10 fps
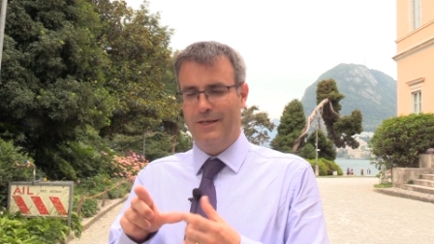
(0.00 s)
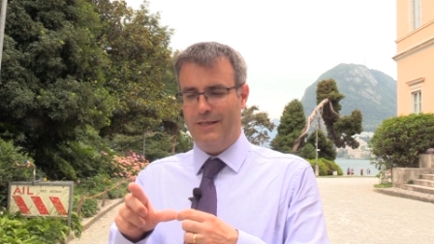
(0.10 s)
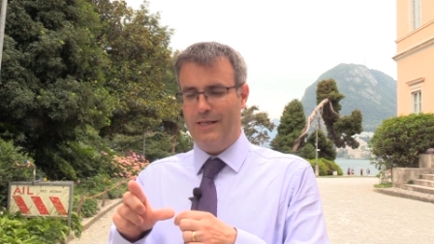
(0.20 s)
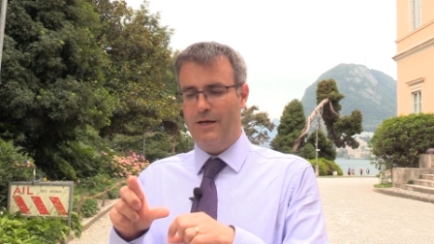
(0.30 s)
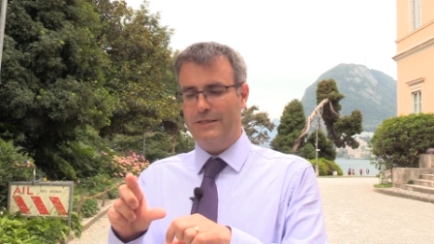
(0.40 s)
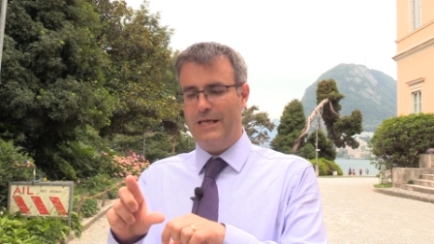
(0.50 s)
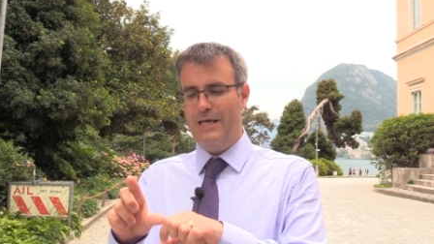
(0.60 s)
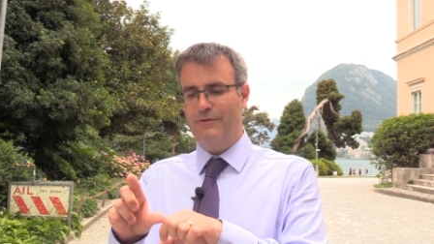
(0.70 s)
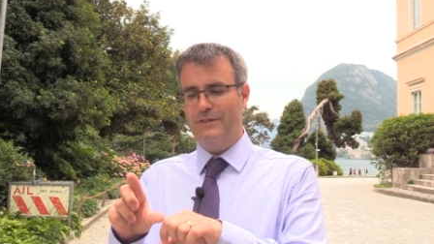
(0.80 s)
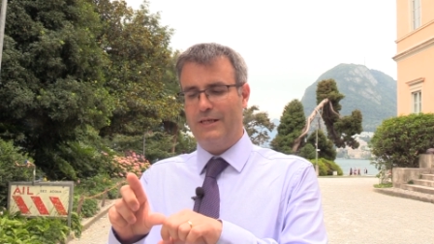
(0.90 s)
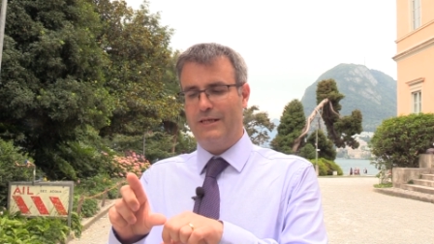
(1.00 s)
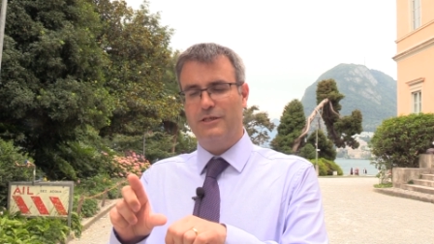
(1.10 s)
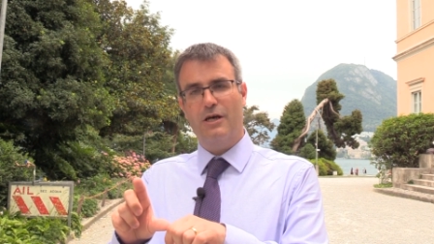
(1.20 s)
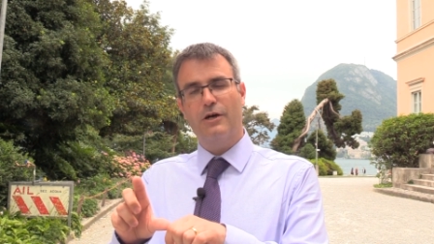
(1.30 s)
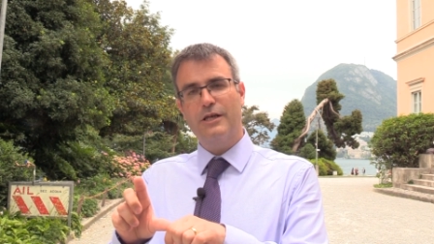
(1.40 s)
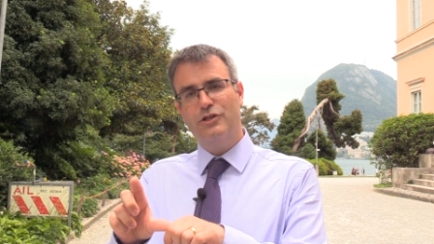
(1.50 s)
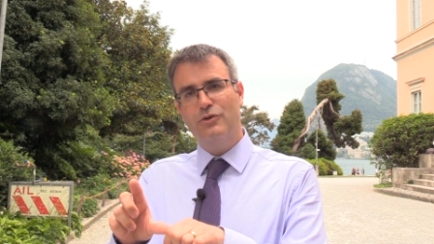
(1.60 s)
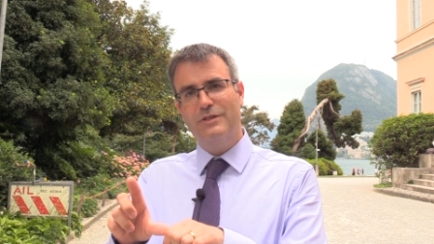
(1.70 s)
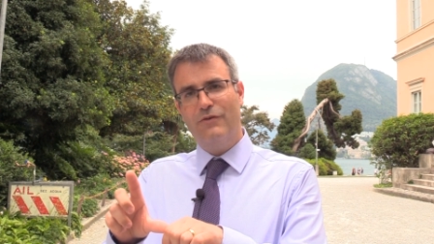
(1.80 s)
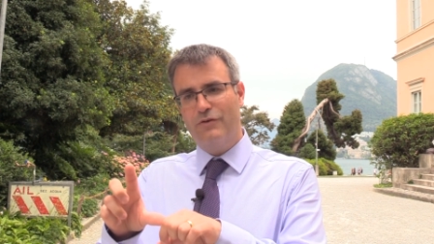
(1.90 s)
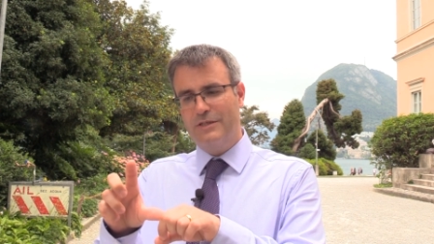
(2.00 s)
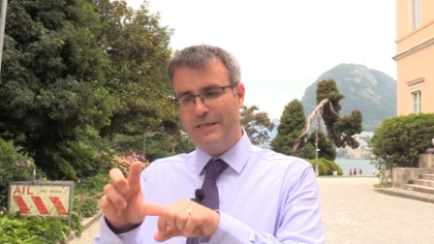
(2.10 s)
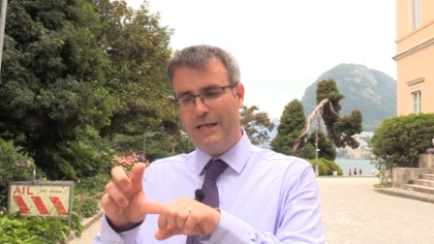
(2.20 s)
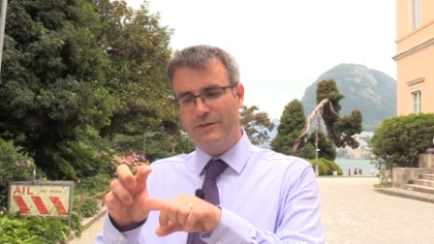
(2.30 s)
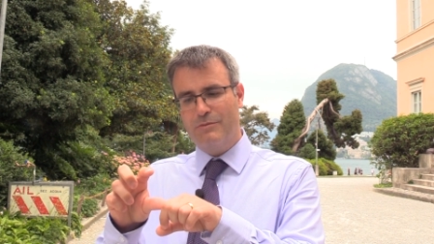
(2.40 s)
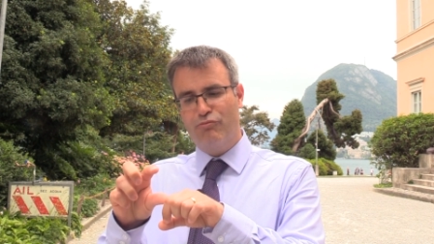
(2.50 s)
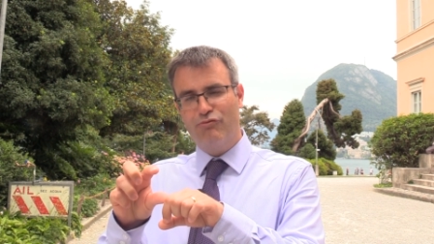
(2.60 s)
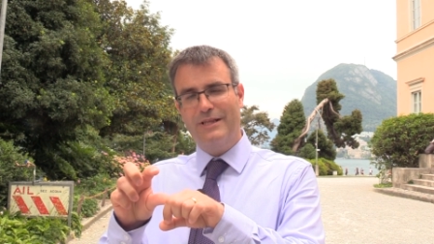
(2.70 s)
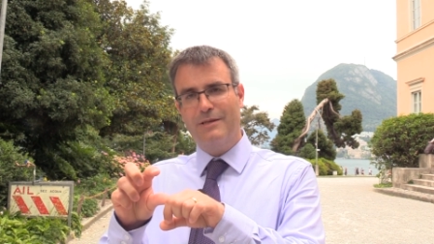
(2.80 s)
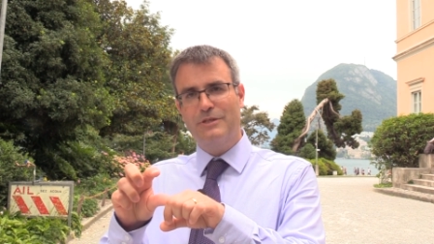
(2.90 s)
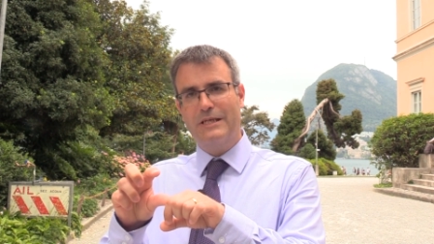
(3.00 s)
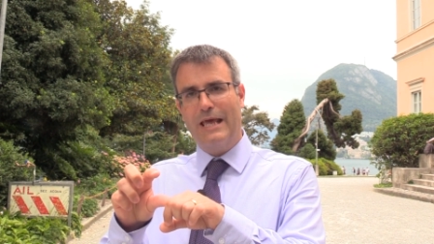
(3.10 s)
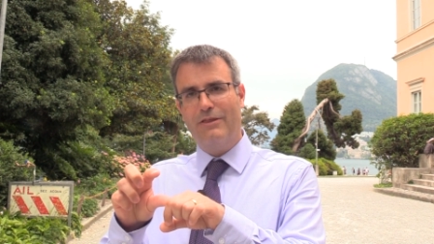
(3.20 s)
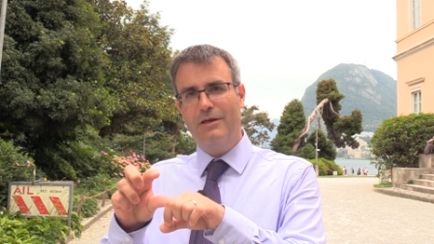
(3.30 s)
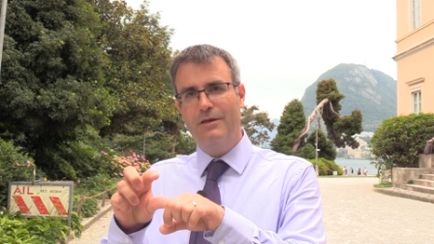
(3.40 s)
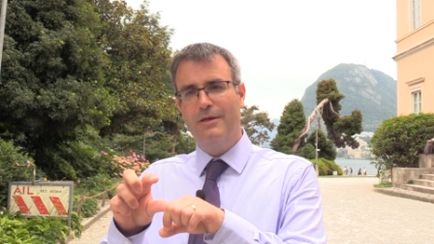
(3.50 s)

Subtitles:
and the idea here is they can target two different cells and bring them together,